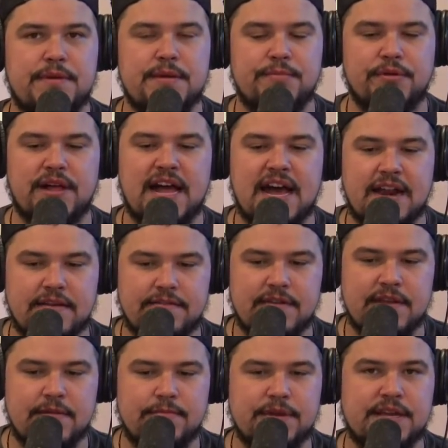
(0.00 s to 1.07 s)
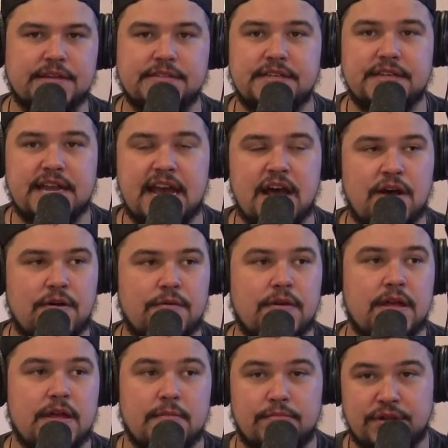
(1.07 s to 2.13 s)
people had of him because he now
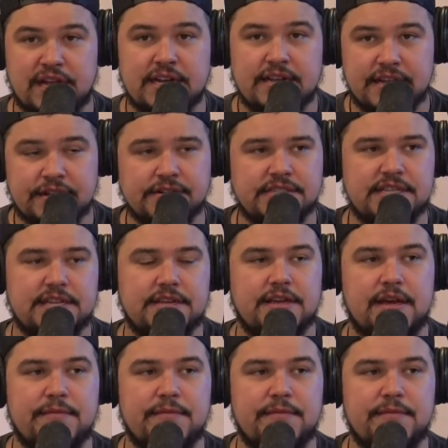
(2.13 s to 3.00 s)
pled guilty.